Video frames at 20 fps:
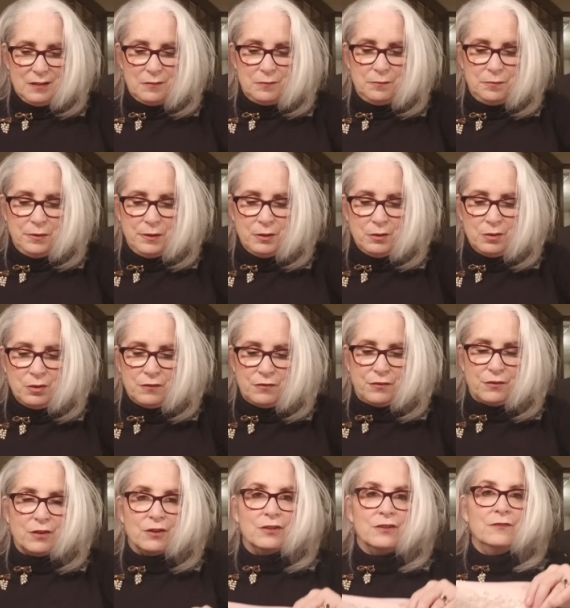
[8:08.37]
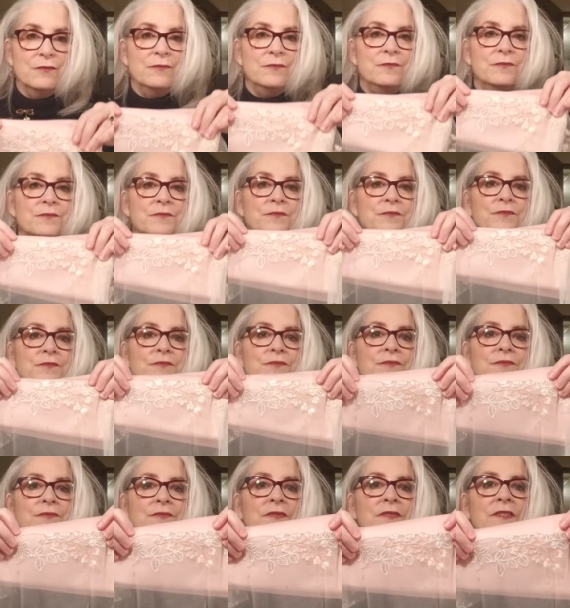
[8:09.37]
beautiful.
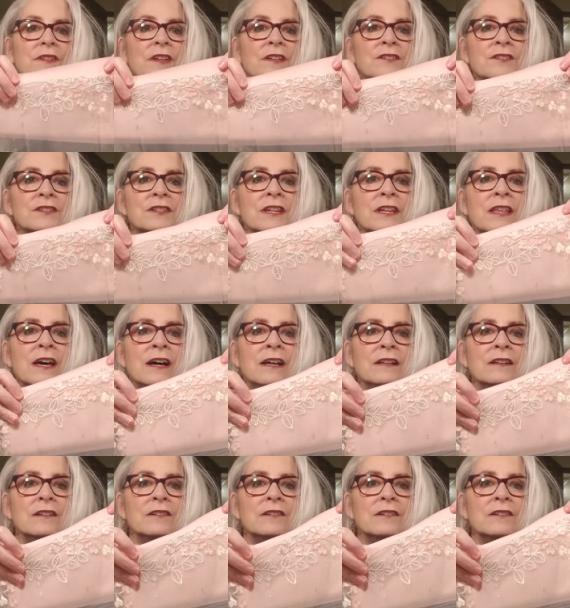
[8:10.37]
Can you see that?